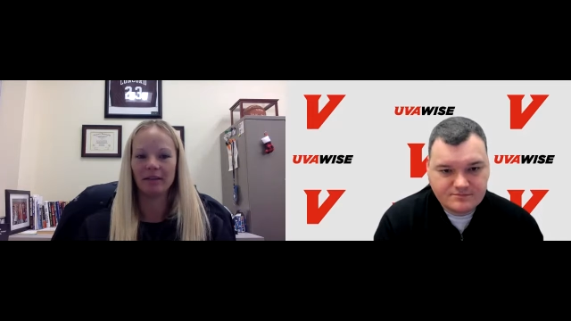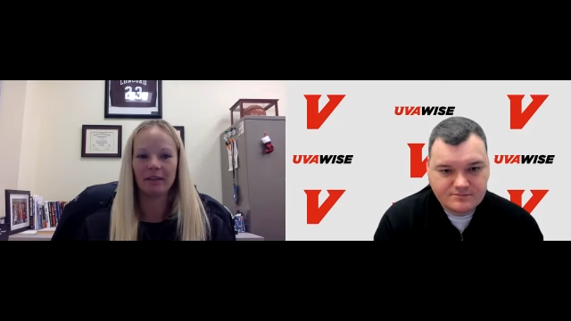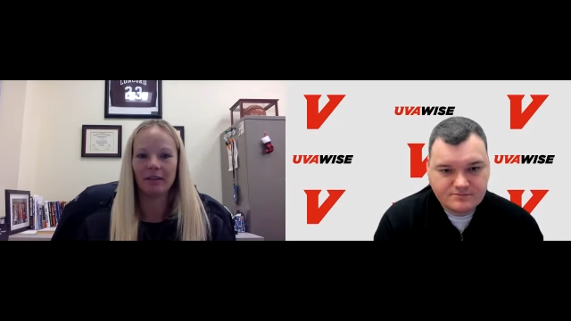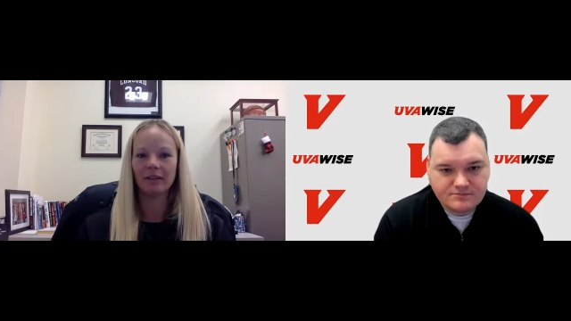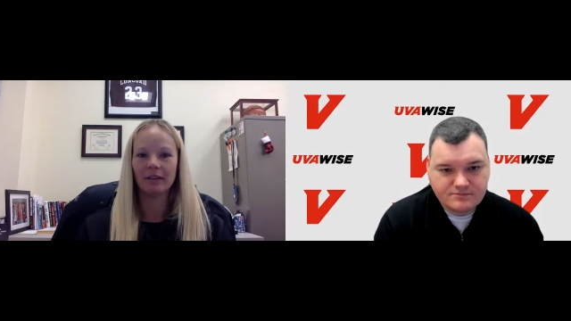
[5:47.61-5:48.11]
Speaker 1: You
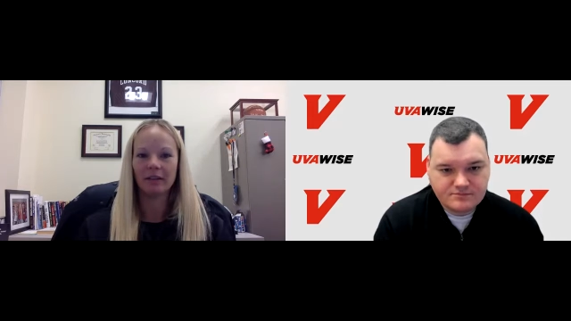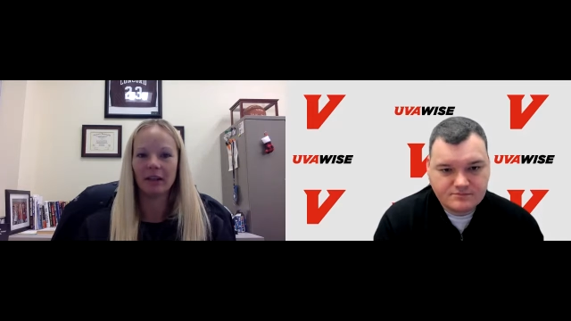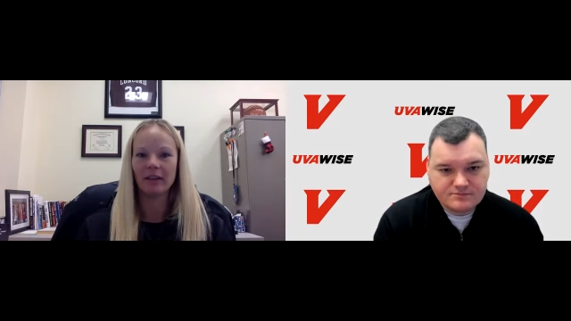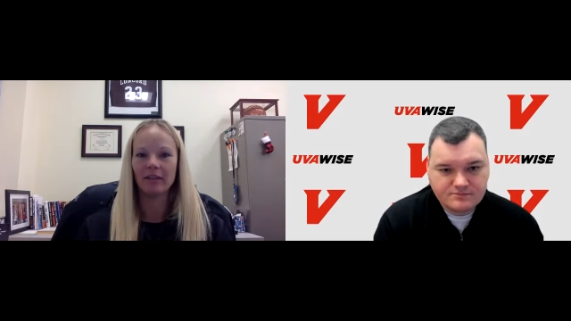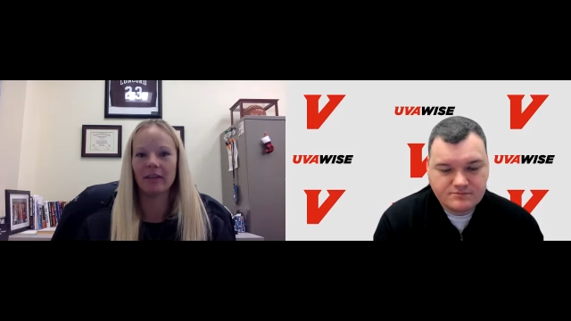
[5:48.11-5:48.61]
know,
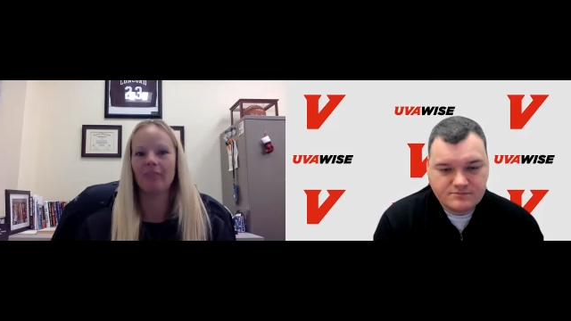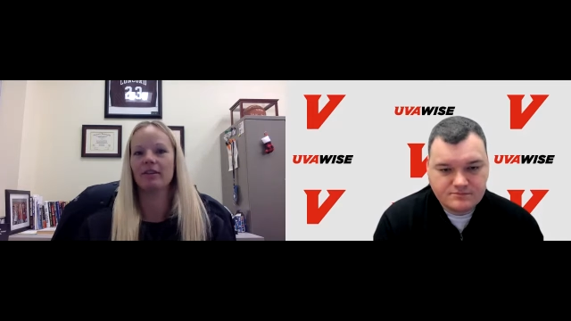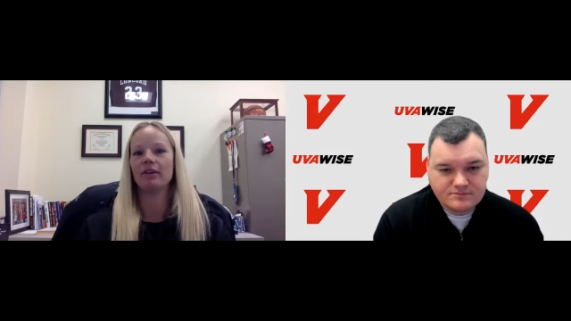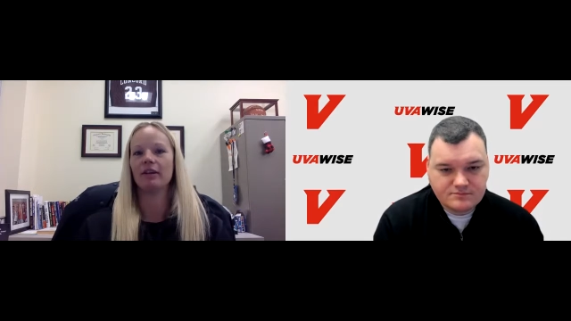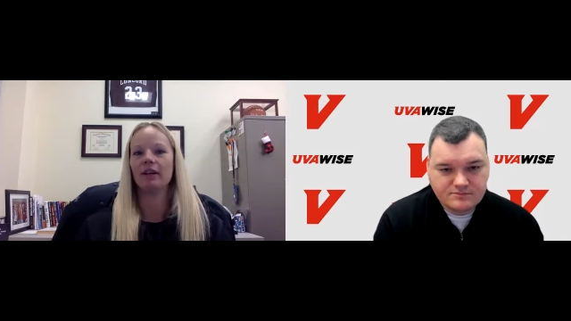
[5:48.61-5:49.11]
11,
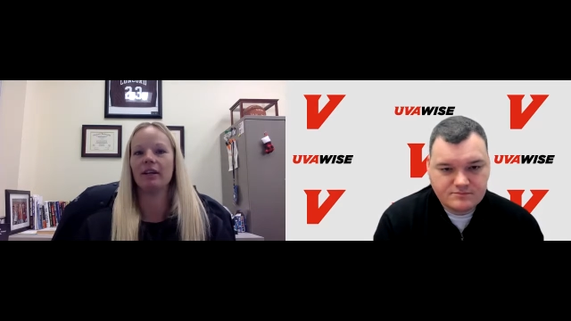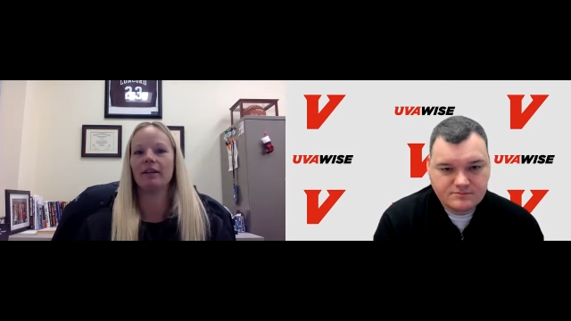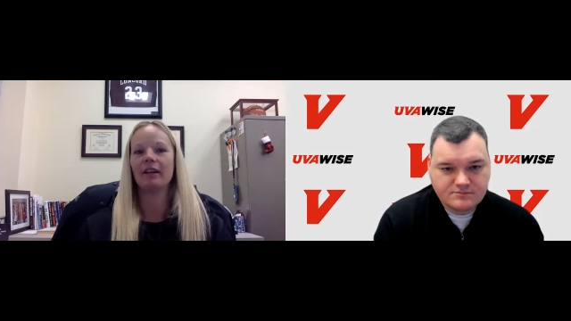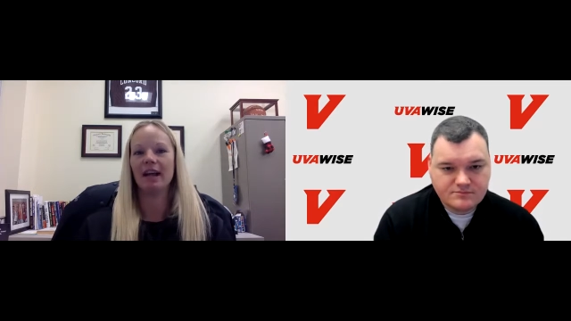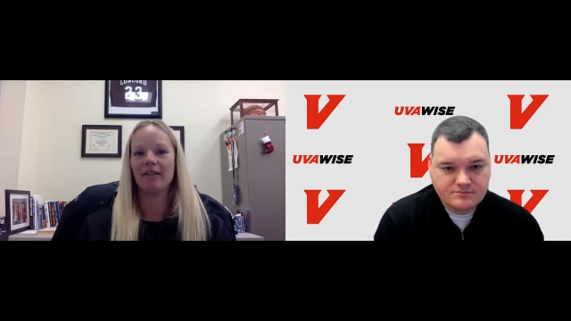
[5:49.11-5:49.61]

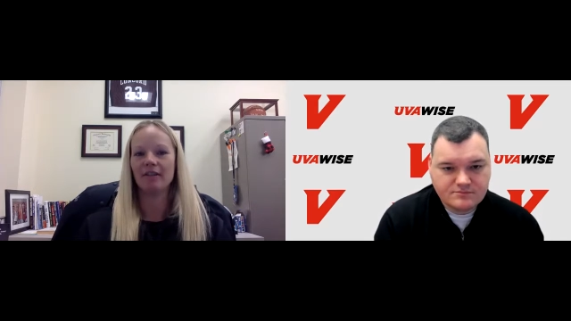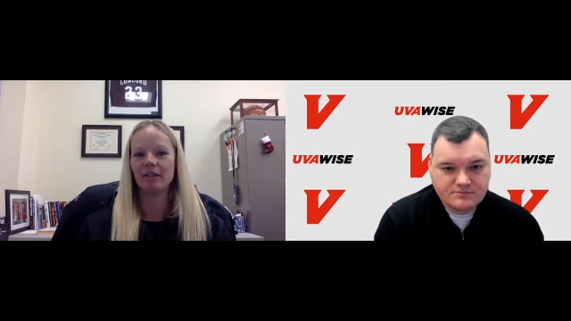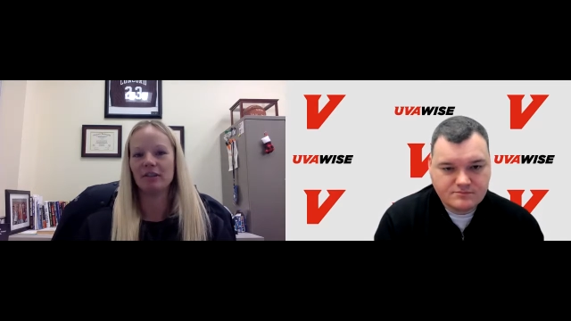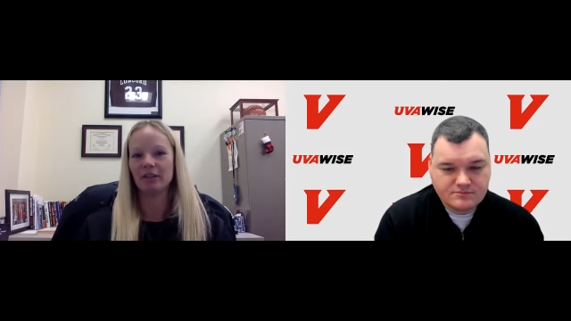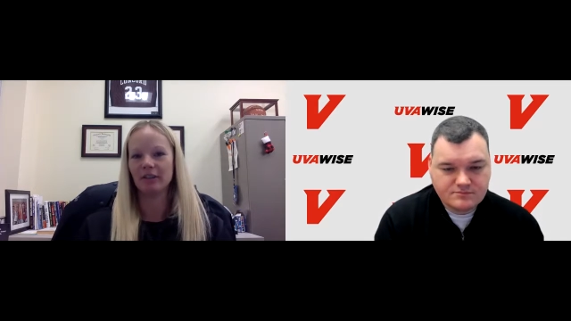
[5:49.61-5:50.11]
30, having
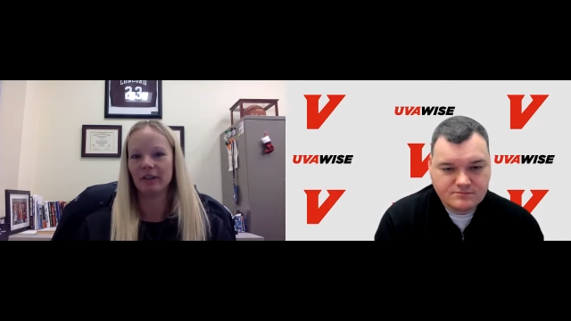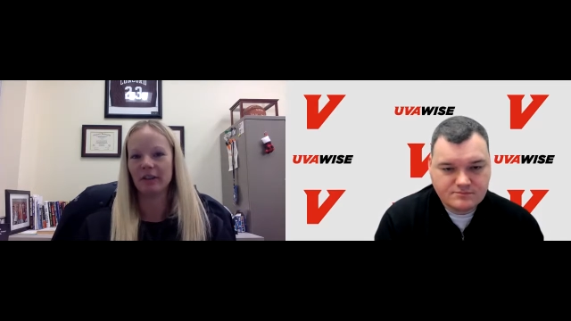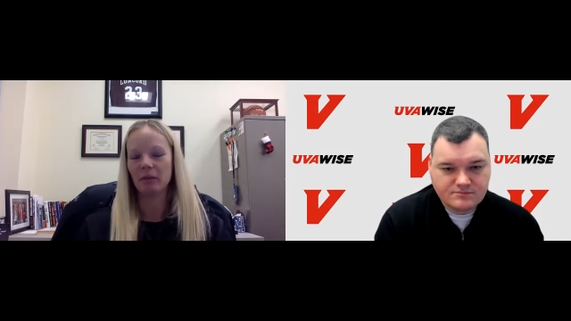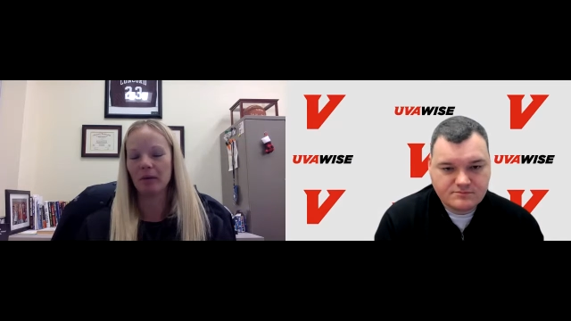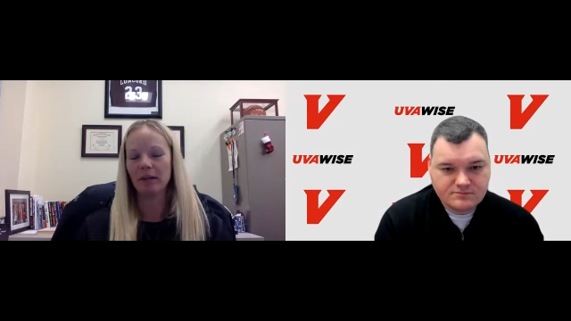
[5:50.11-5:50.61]
to turn
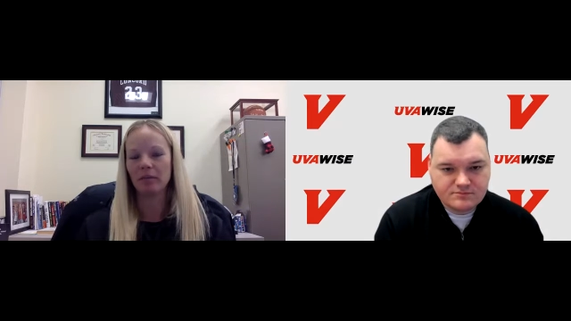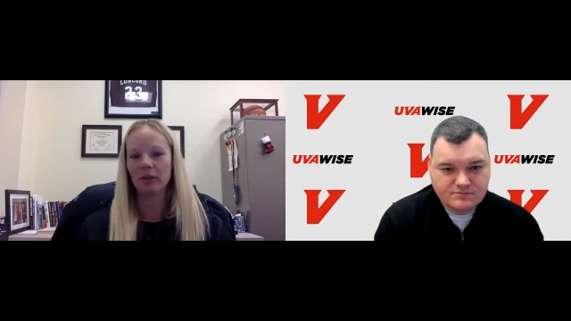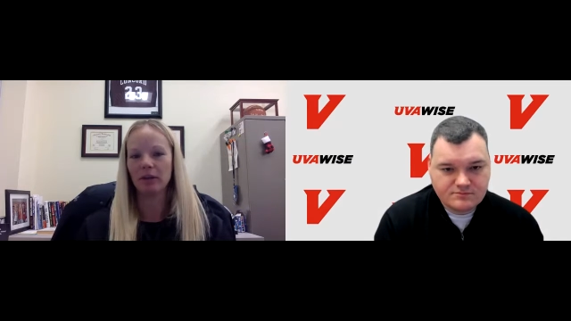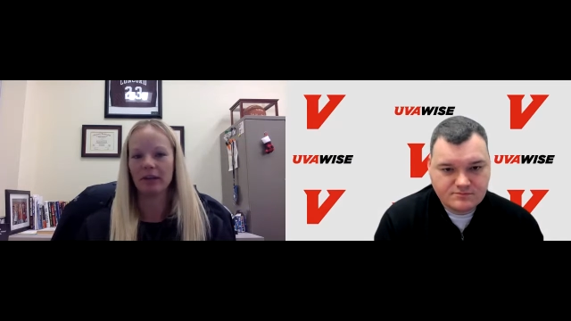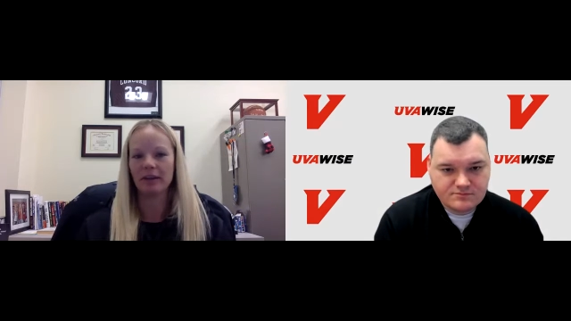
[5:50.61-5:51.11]
around and wake up
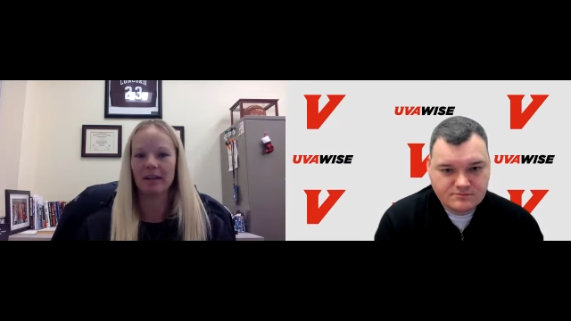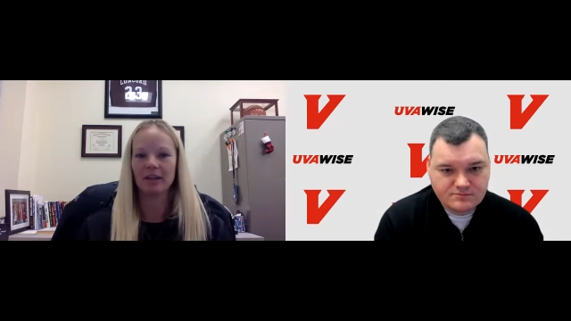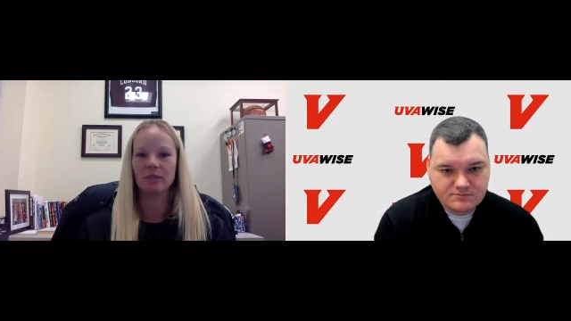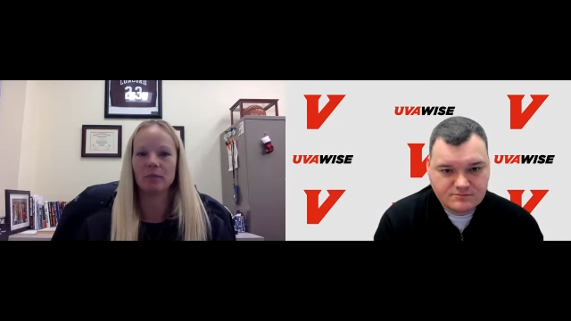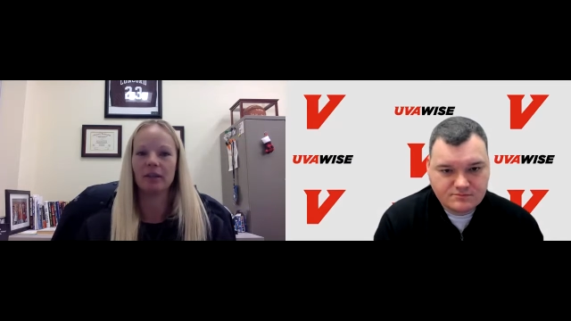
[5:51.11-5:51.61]
early the
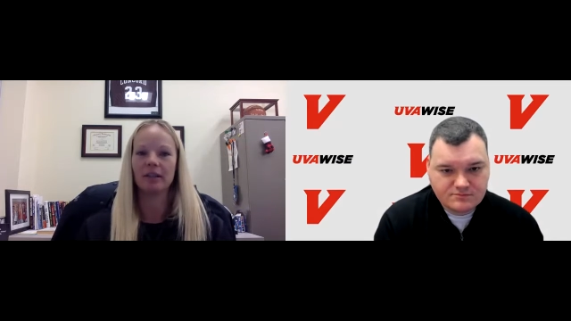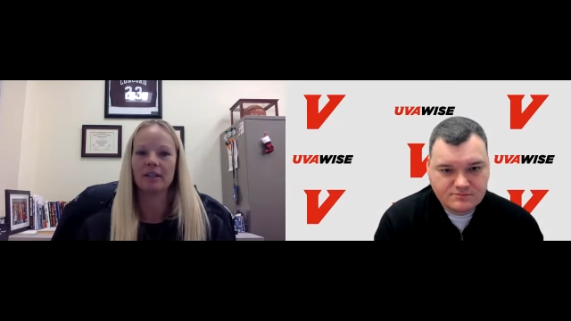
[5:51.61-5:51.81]
next morning.